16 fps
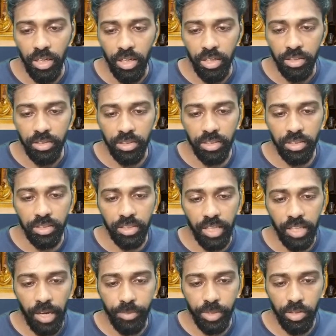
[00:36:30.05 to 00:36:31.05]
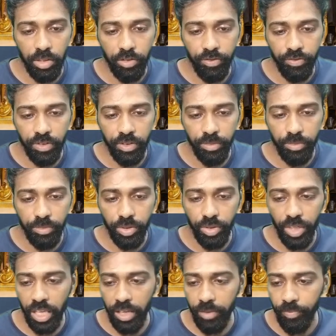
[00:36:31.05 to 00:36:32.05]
This is capital of Brunei.